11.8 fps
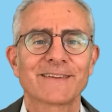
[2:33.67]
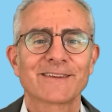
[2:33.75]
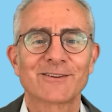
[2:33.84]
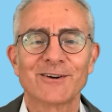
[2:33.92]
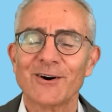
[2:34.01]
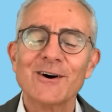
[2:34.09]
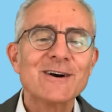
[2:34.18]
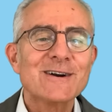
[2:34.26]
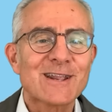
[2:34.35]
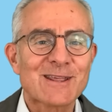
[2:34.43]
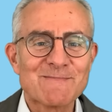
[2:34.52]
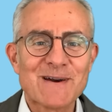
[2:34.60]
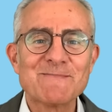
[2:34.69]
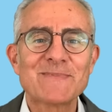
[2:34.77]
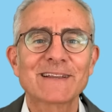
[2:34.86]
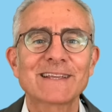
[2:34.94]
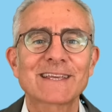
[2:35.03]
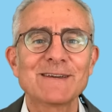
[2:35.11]
So remember
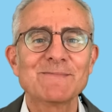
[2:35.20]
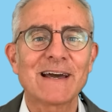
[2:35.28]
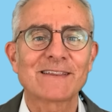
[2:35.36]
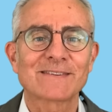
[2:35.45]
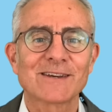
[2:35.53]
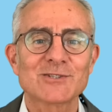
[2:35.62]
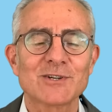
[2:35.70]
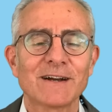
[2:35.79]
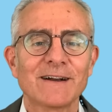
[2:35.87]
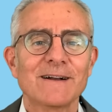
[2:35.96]
the key message,